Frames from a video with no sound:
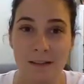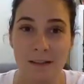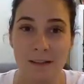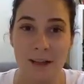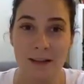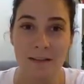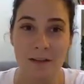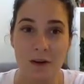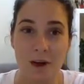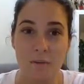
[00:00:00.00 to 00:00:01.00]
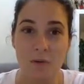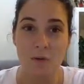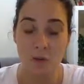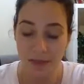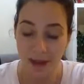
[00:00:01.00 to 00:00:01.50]
Yeah, so I'm
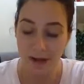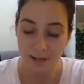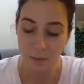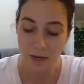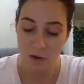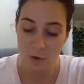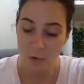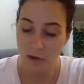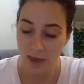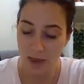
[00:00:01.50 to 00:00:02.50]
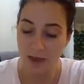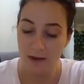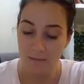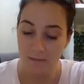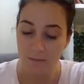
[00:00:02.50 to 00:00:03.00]
sure that is where you want to get,
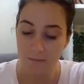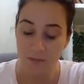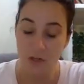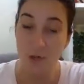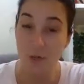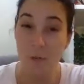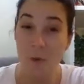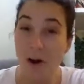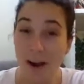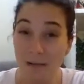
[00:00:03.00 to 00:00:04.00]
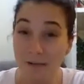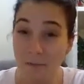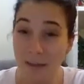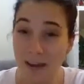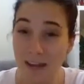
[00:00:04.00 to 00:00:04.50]
why. For
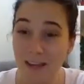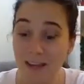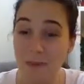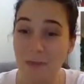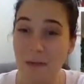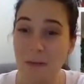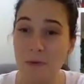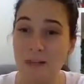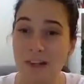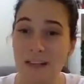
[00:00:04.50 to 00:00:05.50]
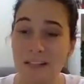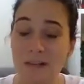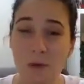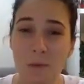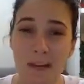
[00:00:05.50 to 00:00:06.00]
me, it was because I
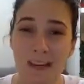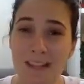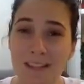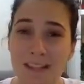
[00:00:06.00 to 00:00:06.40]
didn't want my kids